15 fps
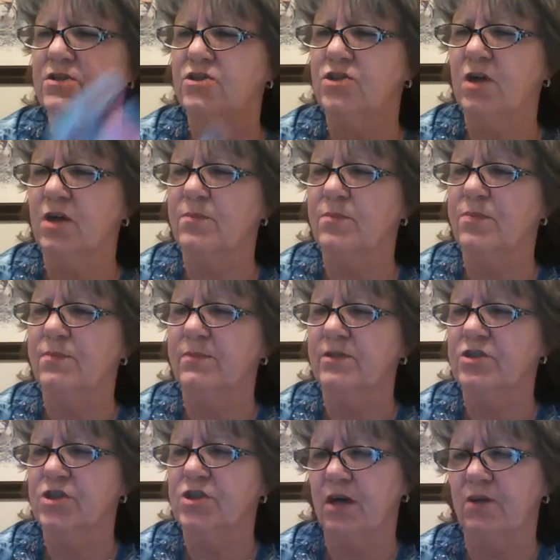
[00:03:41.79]
chalk
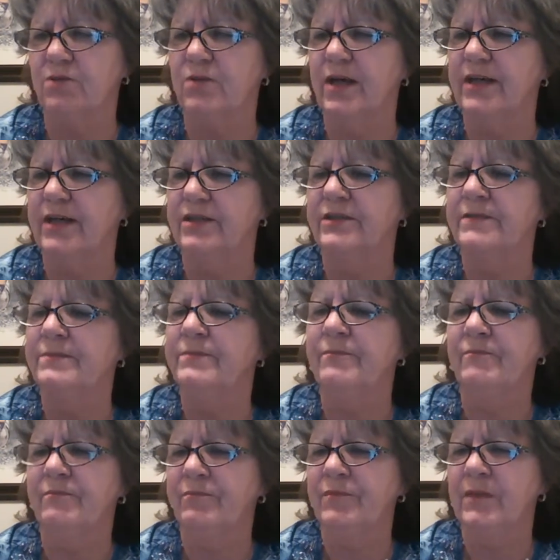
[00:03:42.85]
chalk writer,
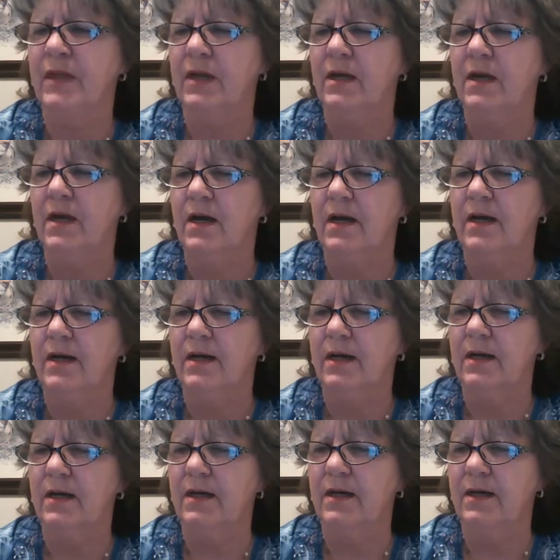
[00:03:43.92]

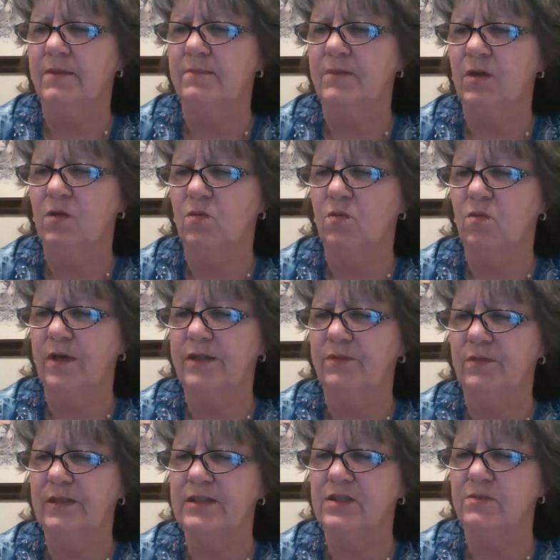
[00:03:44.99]
um, wet
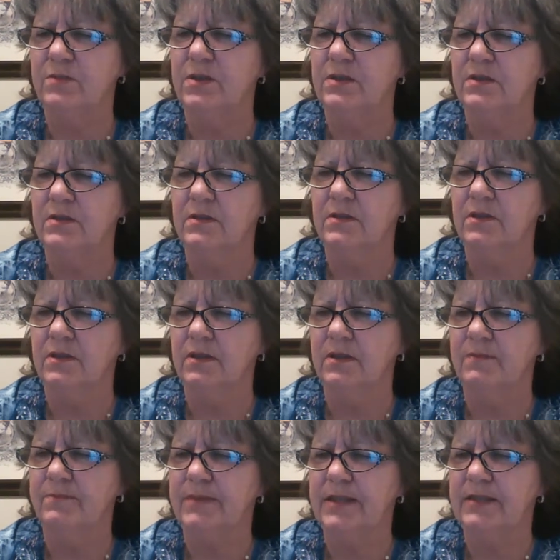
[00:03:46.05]
erasable,
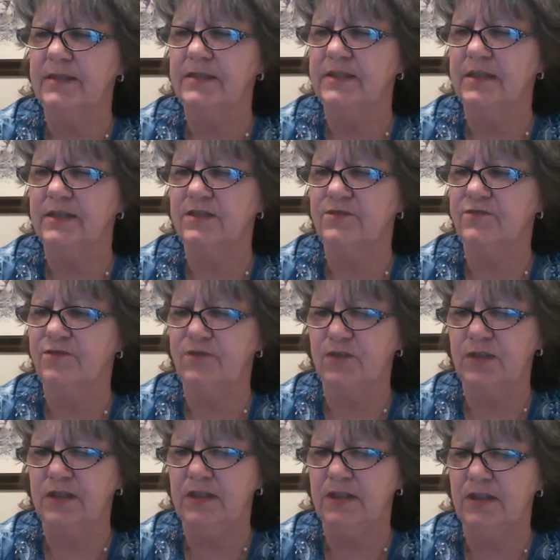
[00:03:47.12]
best dust
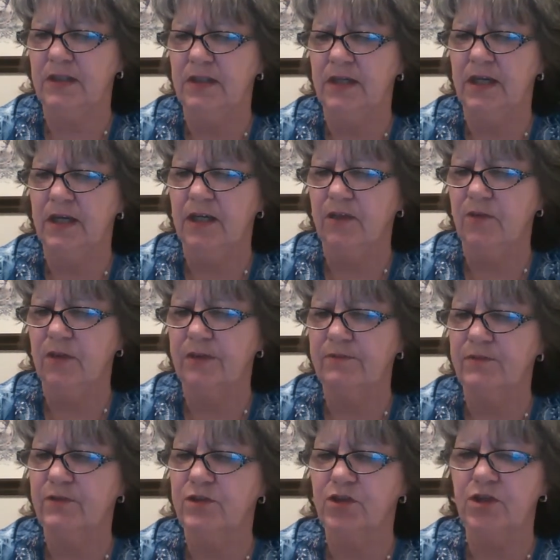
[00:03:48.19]
free, Great
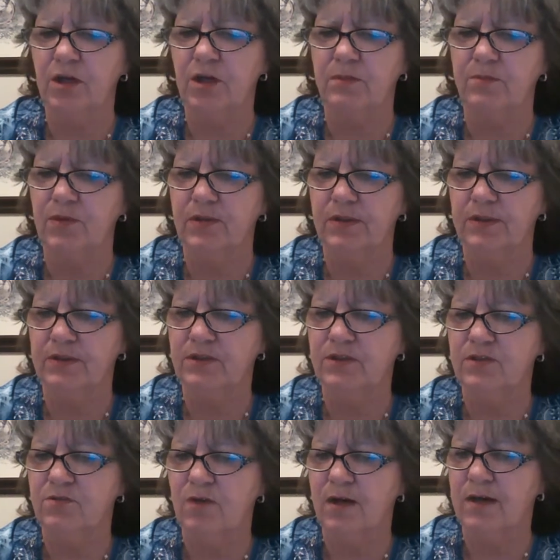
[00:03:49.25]
for chalkboards,
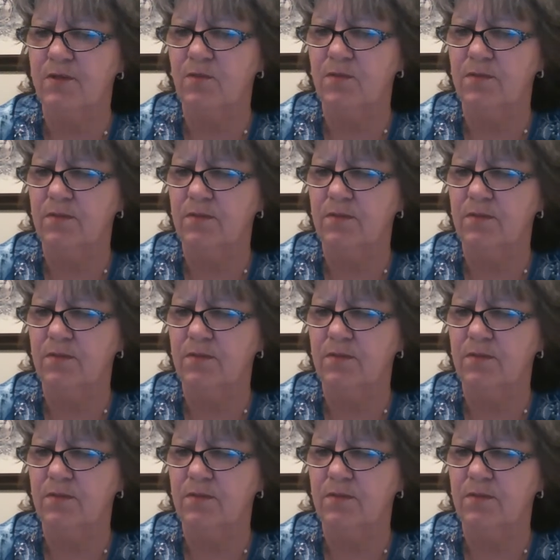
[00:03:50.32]
drive,